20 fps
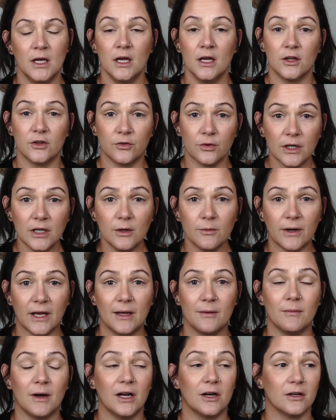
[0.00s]
So
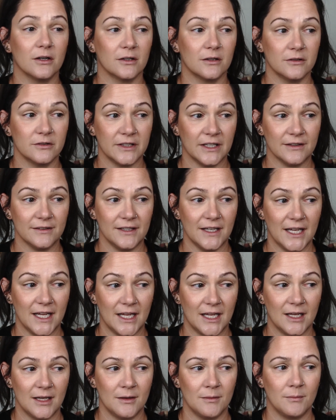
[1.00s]
anyway, my heart goes out to
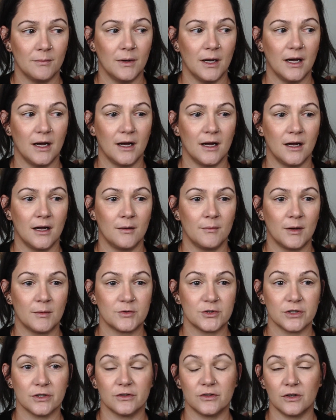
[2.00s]
him. I'm
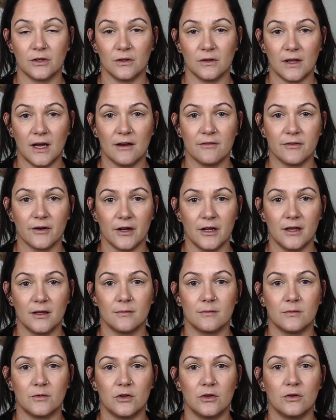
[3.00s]
sure it took a lot for
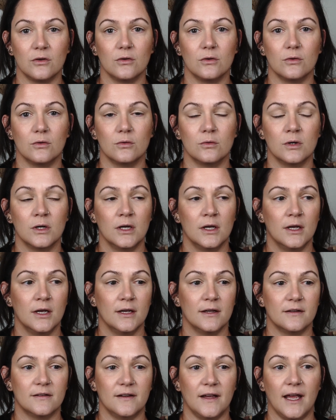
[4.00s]
him to
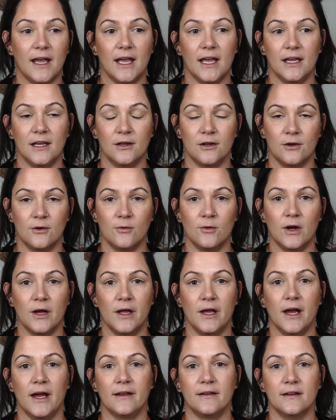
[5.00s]
say, hey, you know
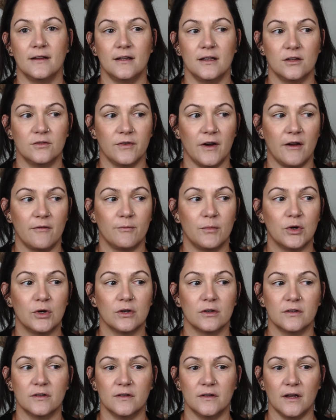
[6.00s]
what, I did these 5
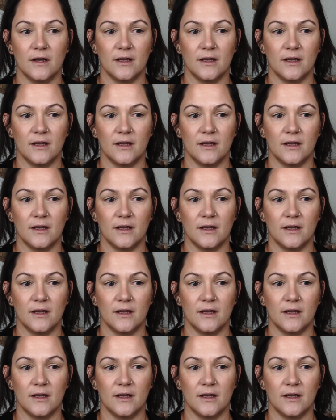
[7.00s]
books.